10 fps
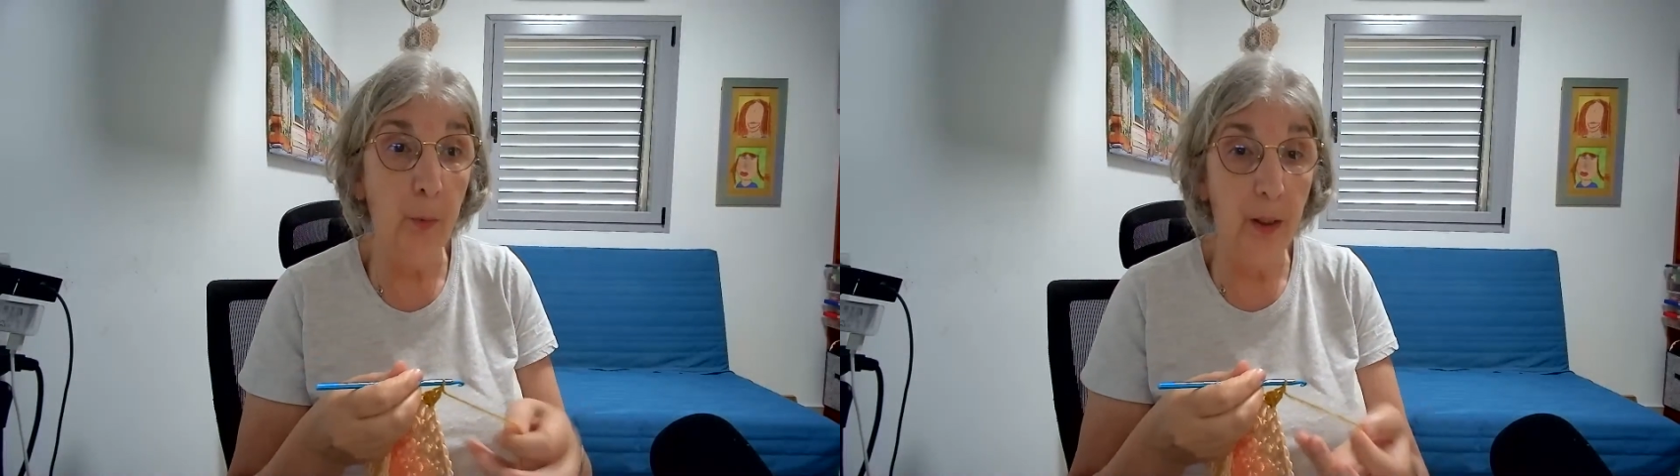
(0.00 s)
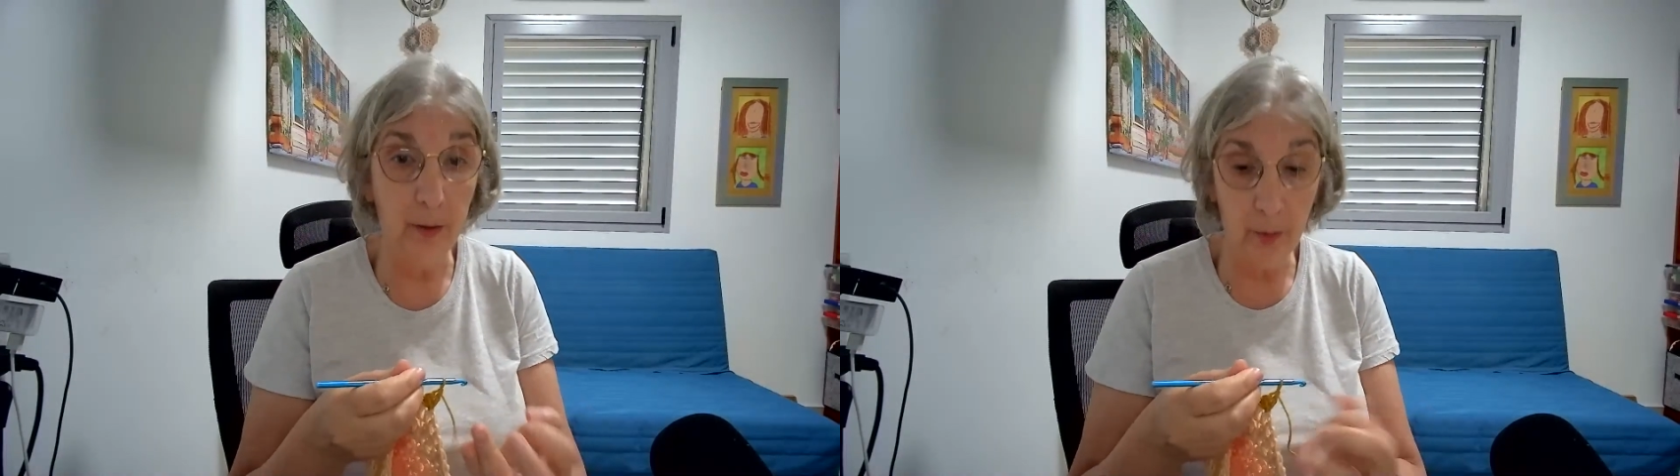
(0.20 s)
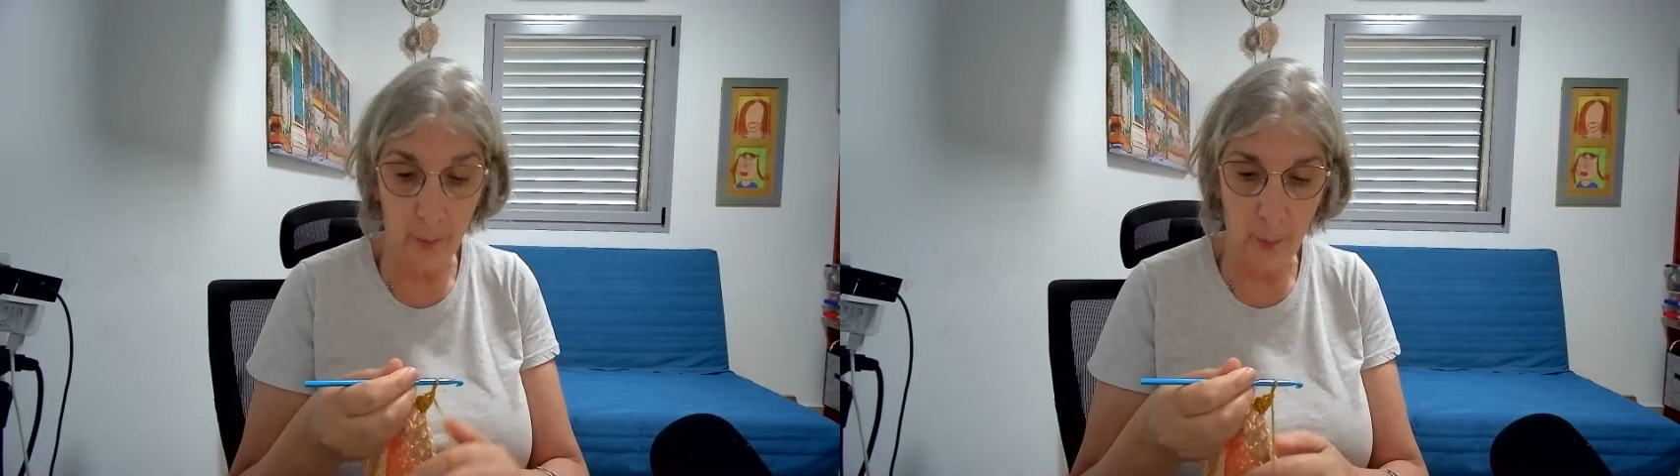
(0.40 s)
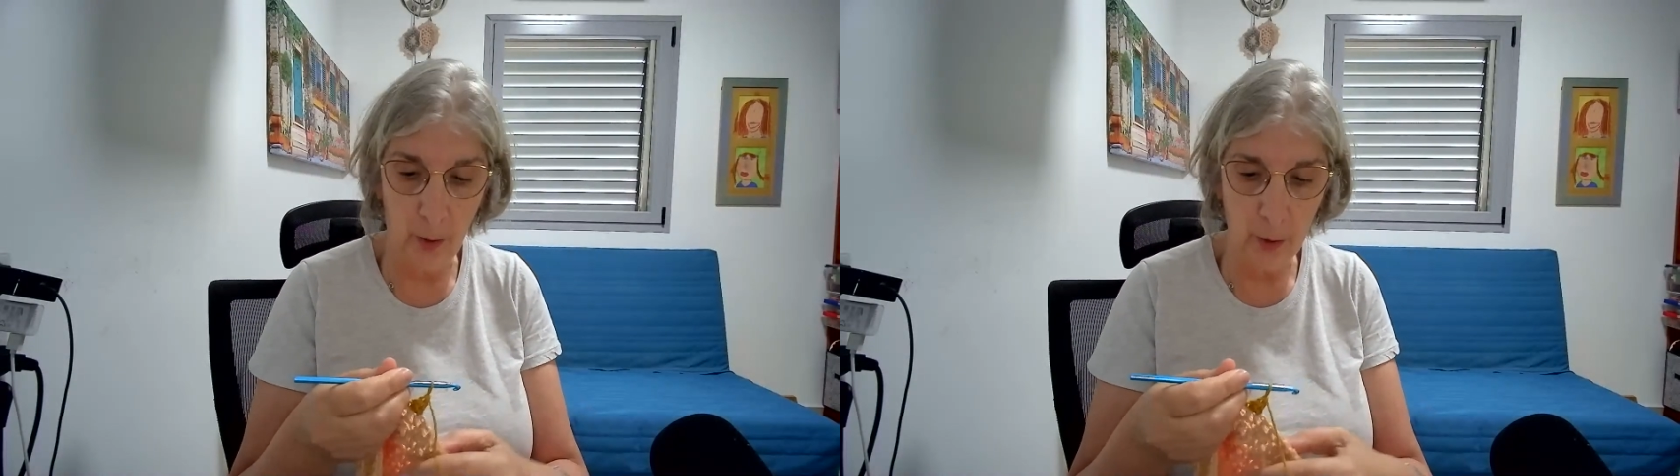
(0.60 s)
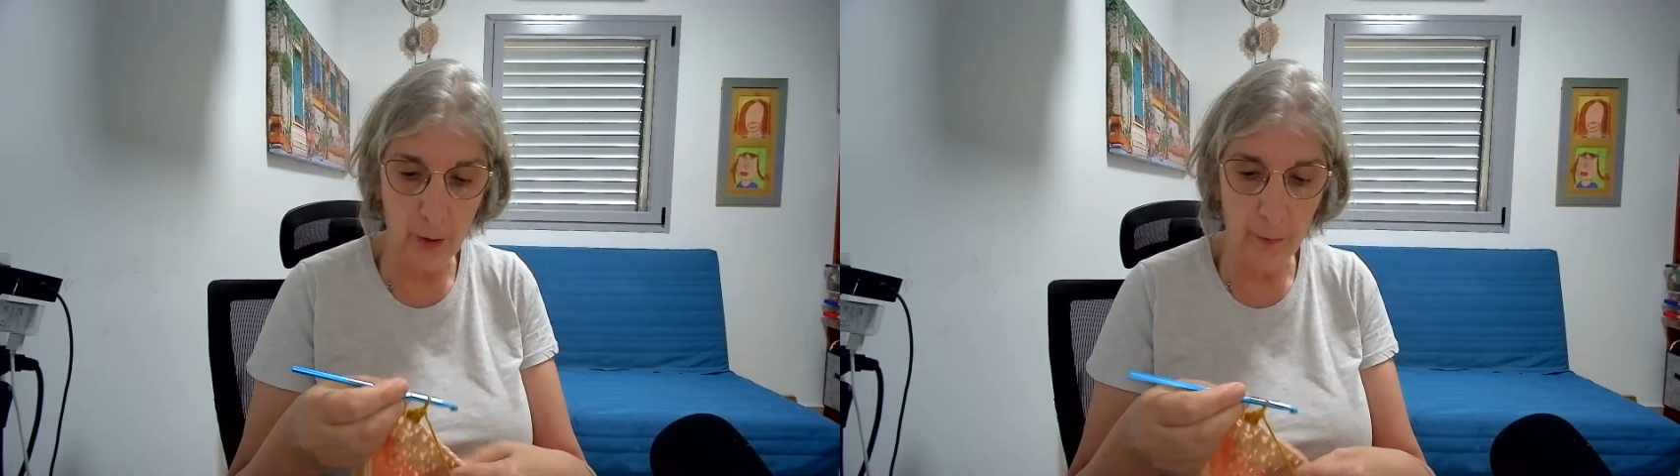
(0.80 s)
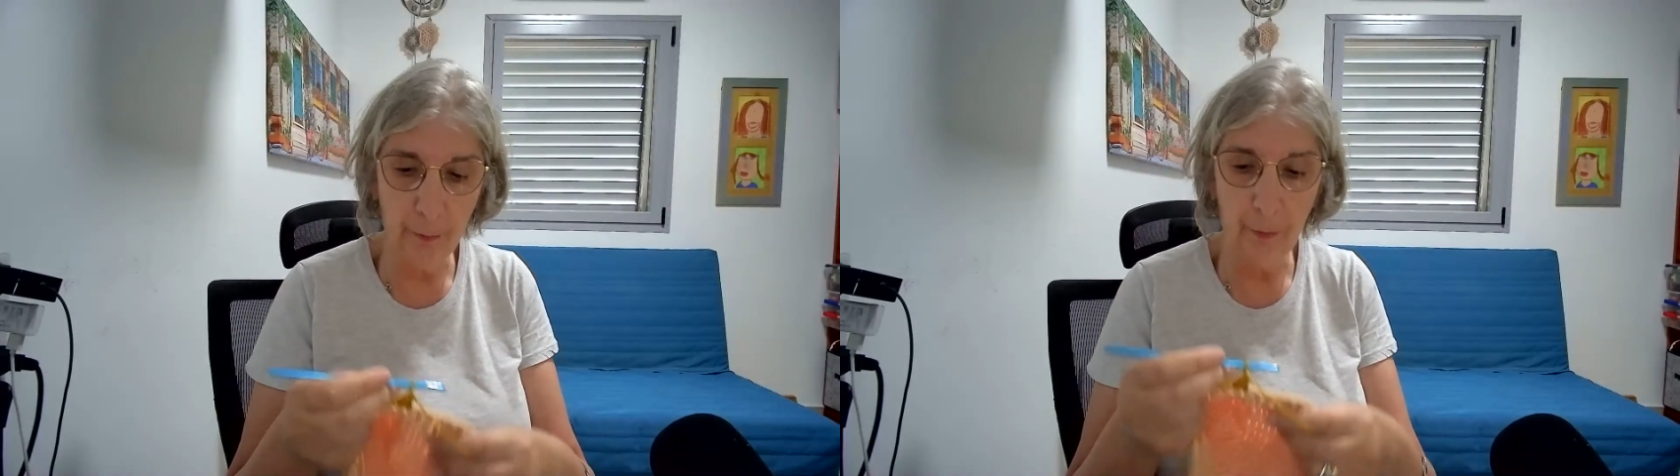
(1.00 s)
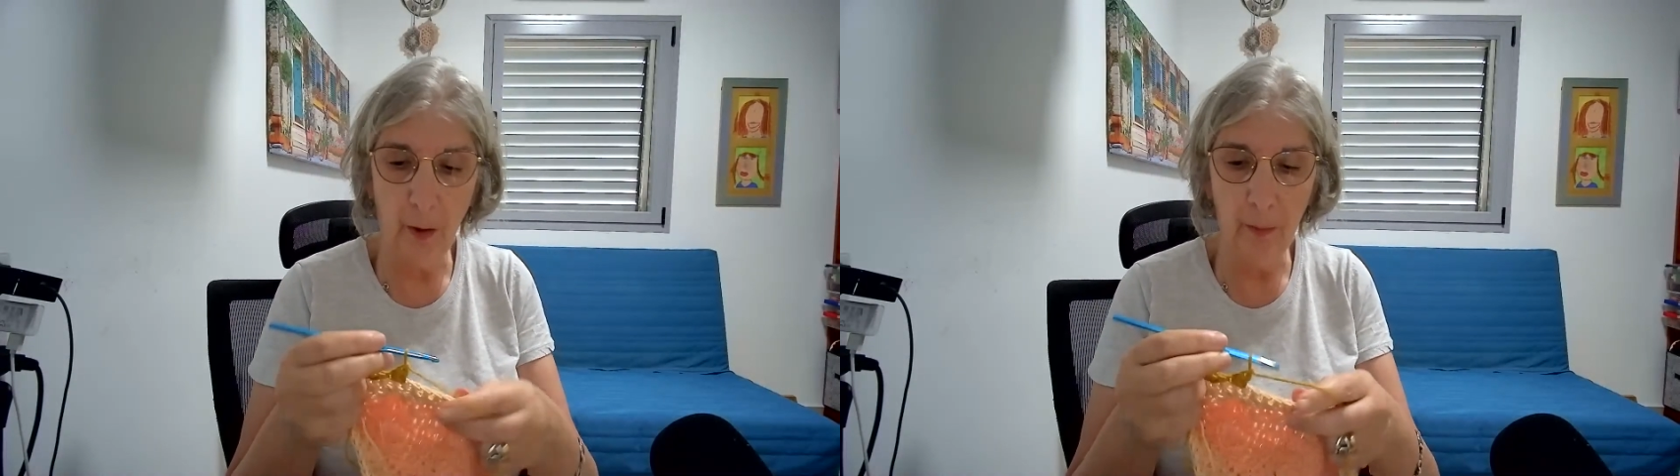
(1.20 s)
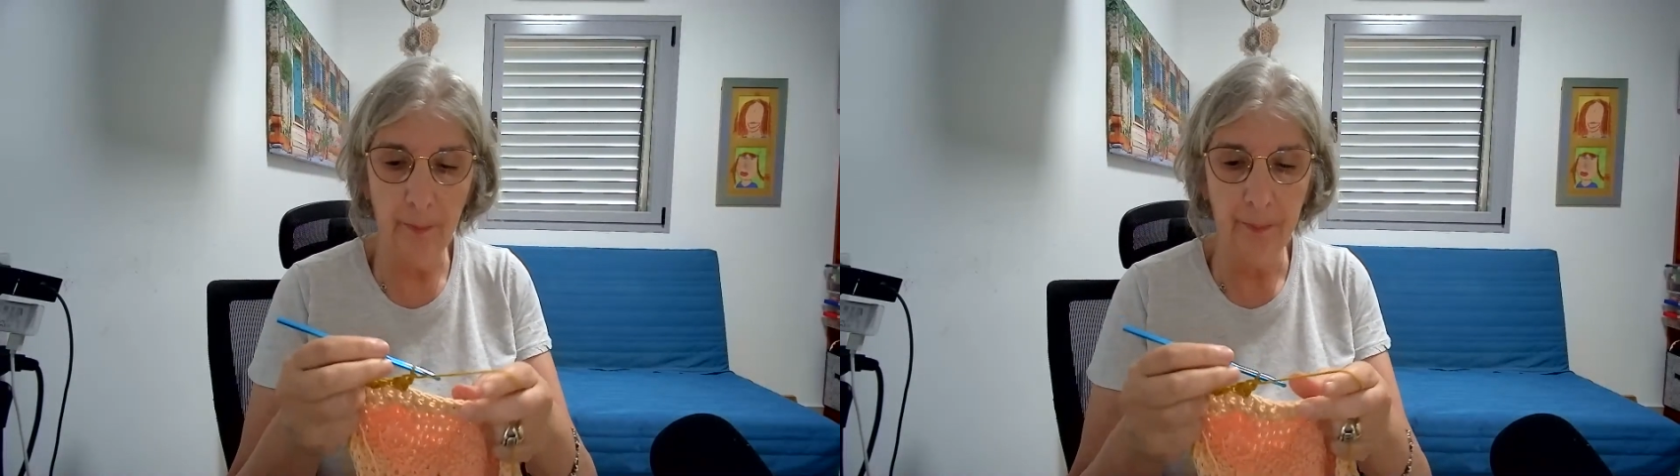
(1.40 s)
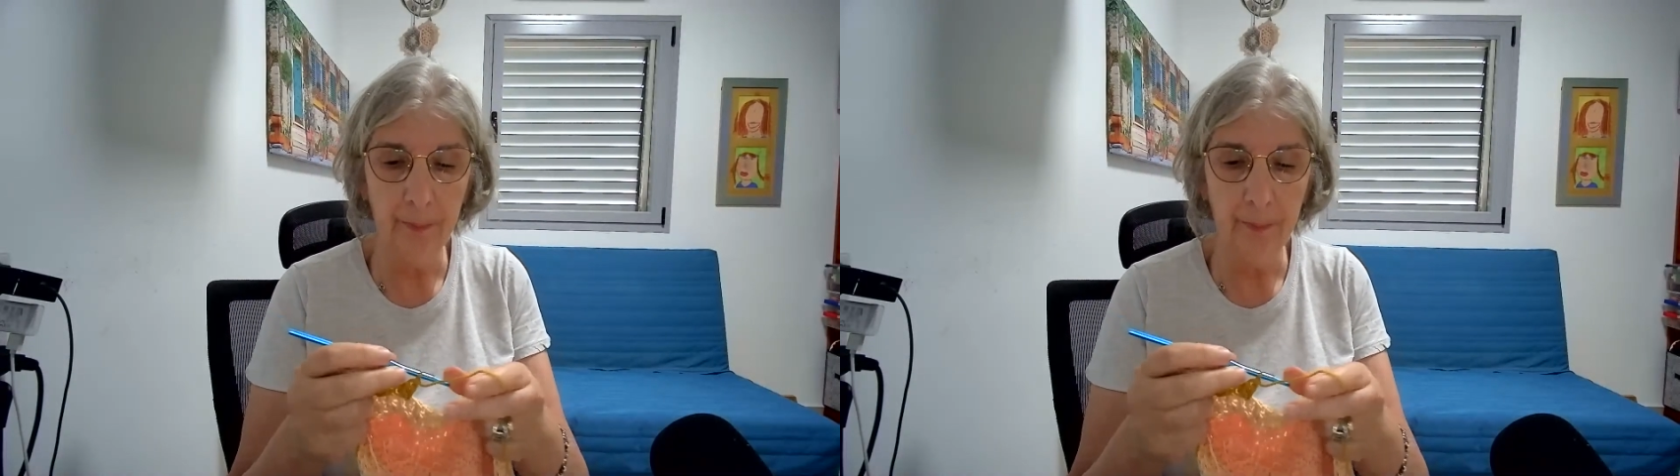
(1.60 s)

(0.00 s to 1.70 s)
where you're watching from.